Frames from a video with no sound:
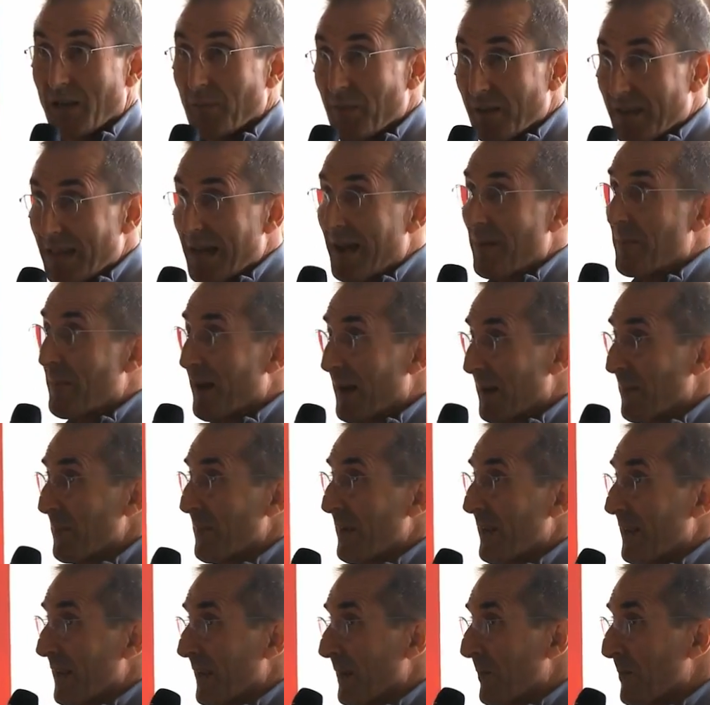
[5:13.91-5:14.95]
But that might
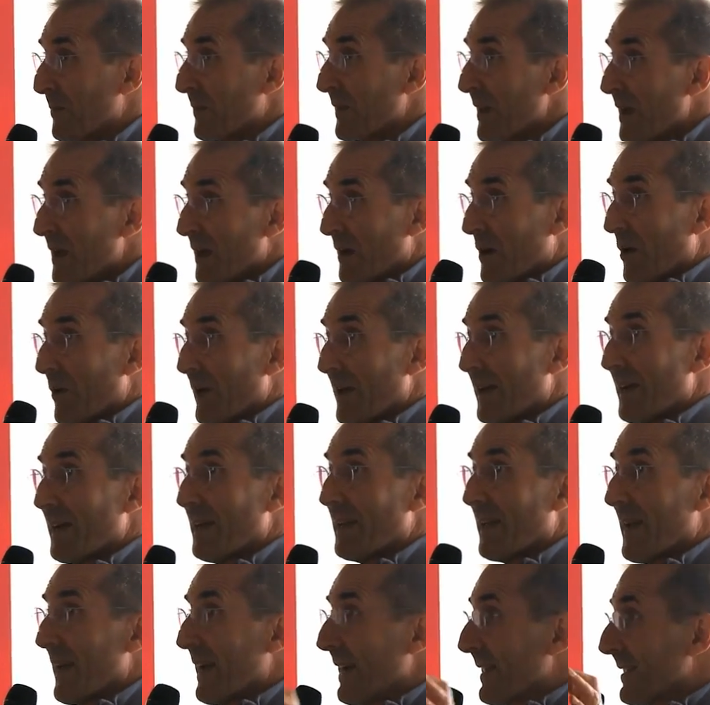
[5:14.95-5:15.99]
mean going
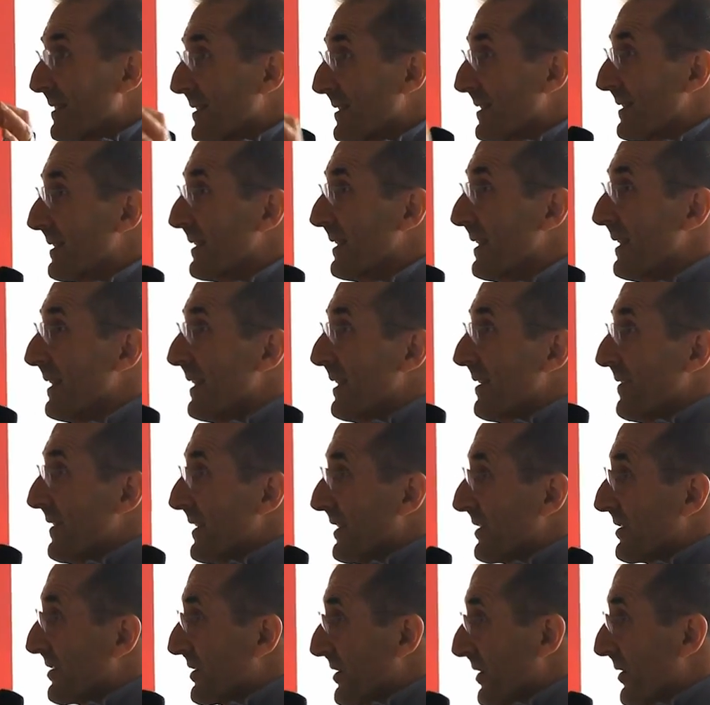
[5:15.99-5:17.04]
against
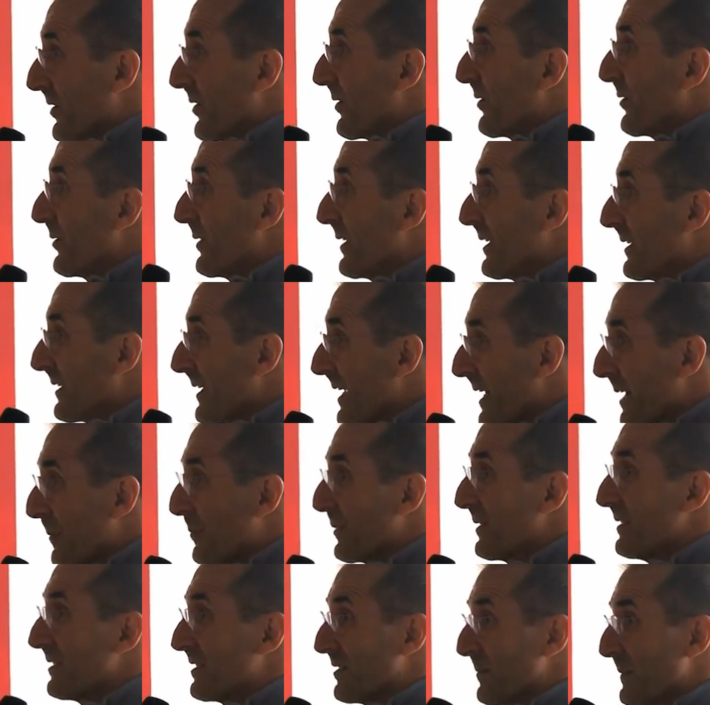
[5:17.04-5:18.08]
this turn in
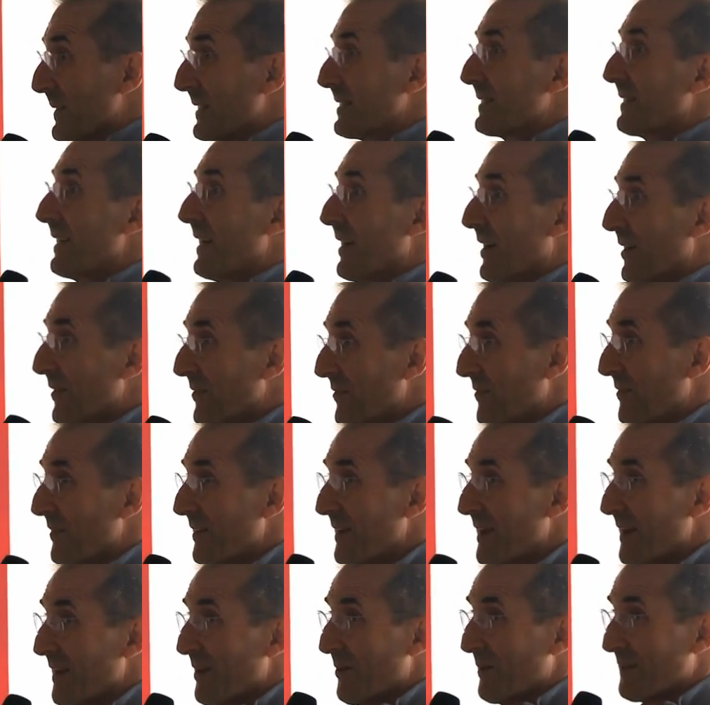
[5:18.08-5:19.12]
capitalism itself,
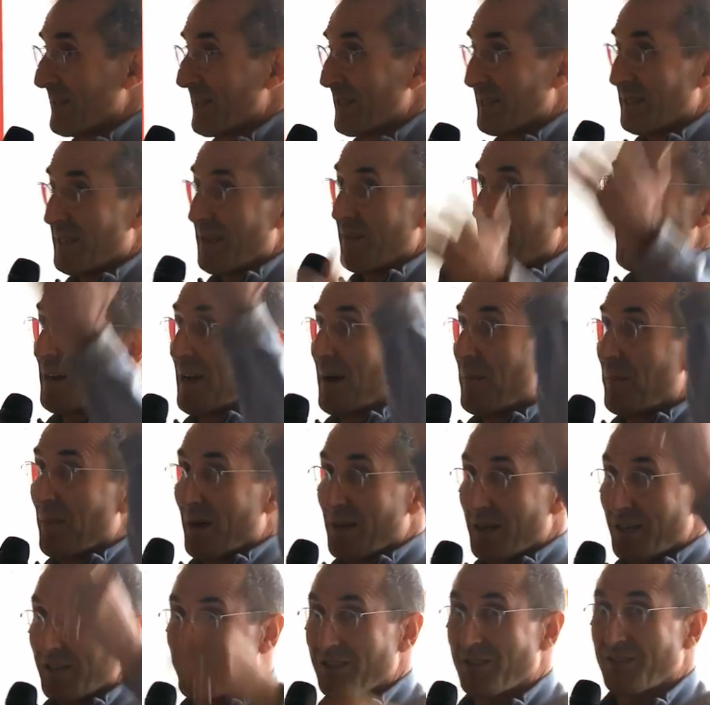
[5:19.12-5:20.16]
which has given up
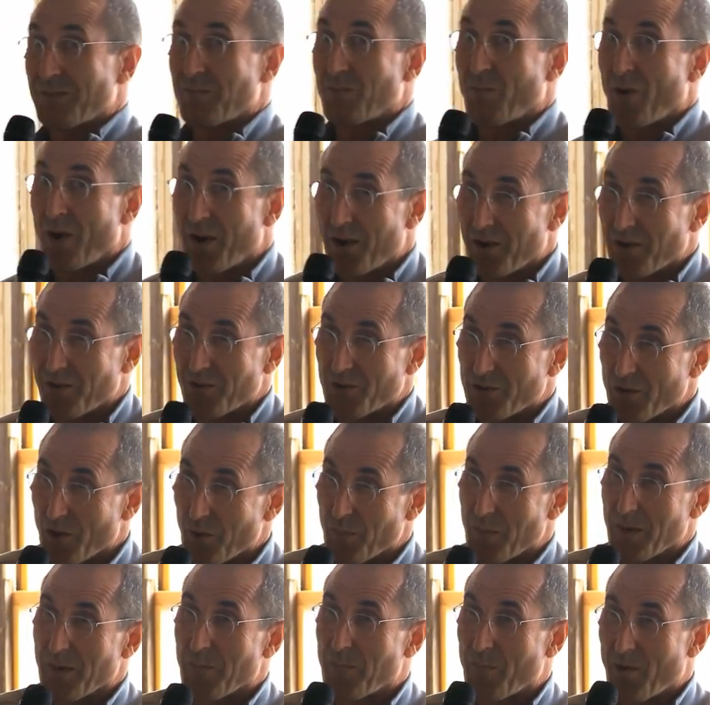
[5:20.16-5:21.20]
on its prior
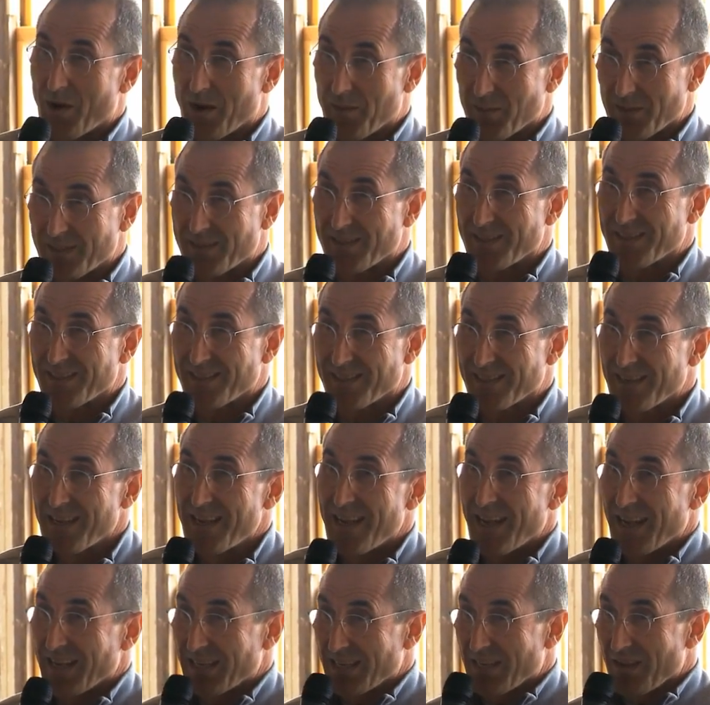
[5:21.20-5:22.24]
utopian promises
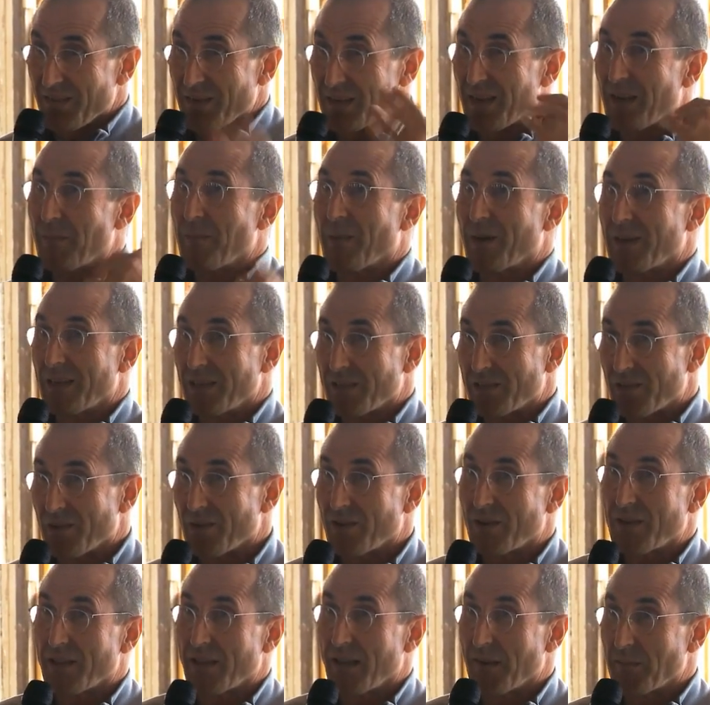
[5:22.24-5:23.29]
and given up on its own
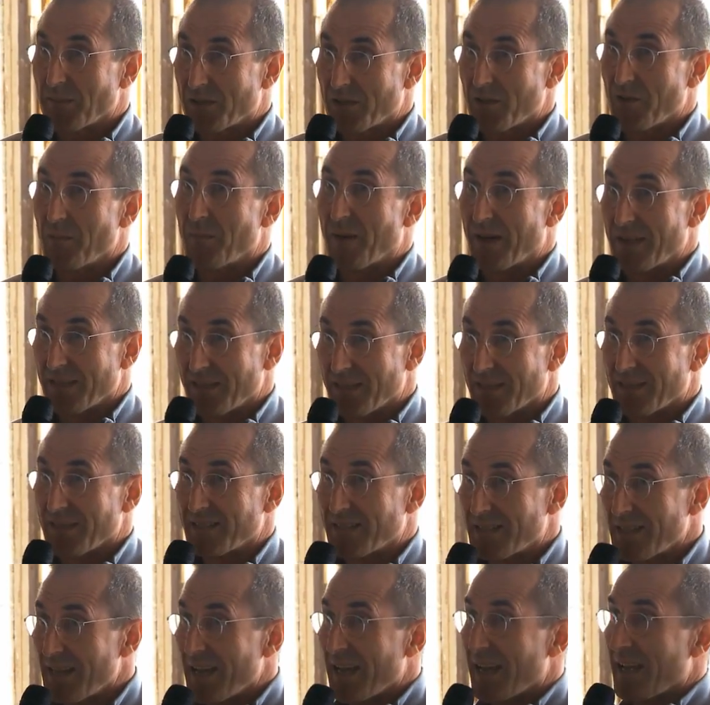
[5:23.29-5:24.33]
claims to
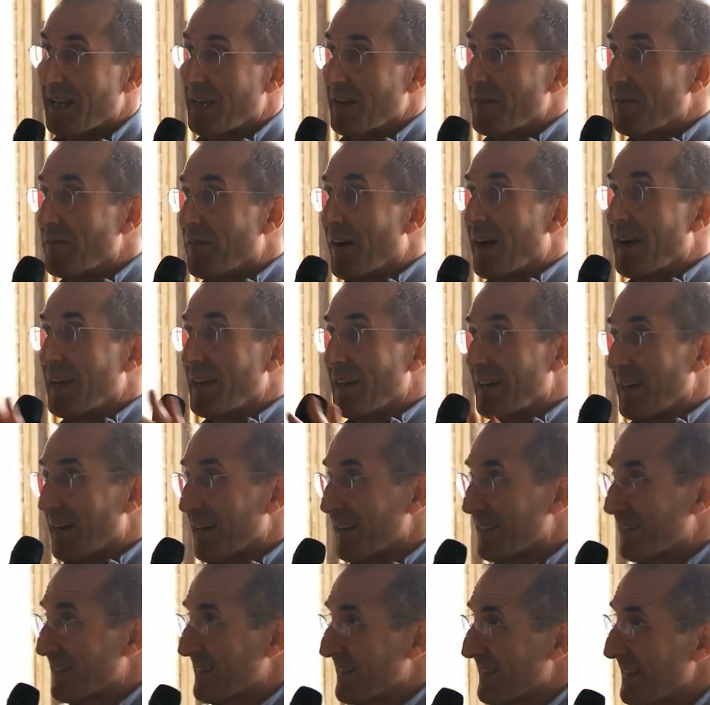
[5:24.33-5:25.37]
abundance and invited
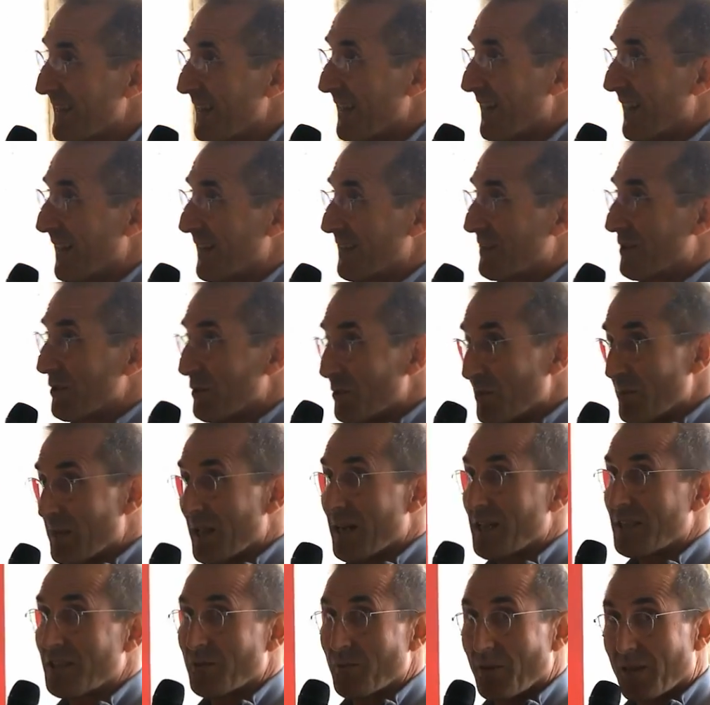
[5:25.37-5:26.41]
us to do
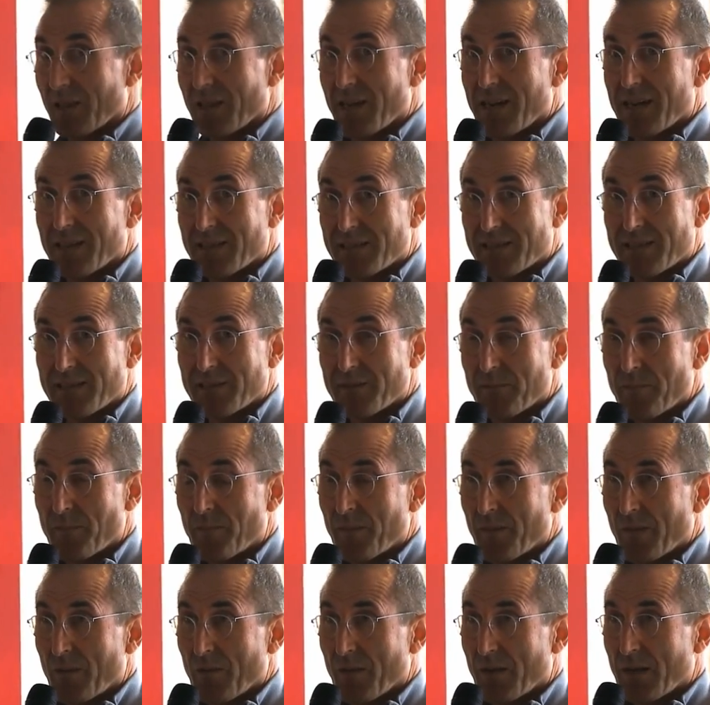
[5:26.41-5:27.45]
less with less.
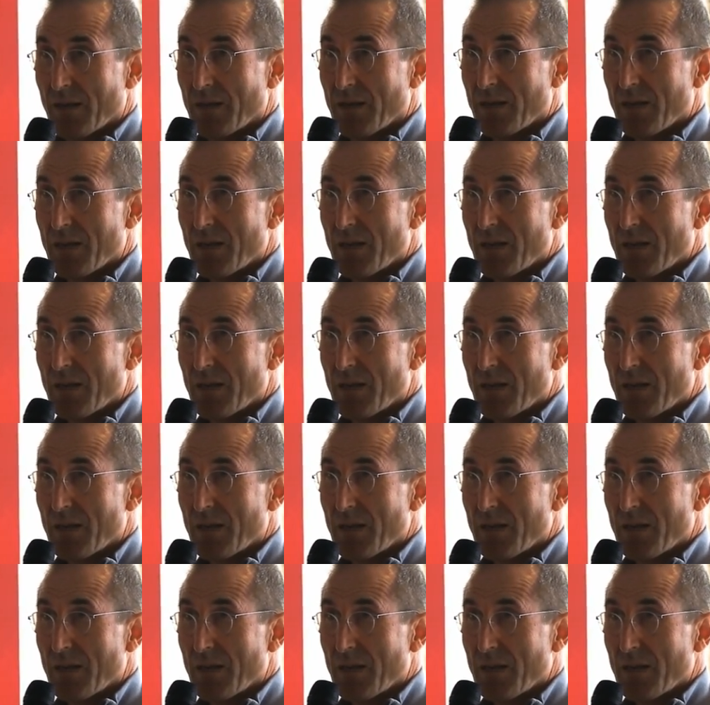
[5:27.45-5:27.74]
Right?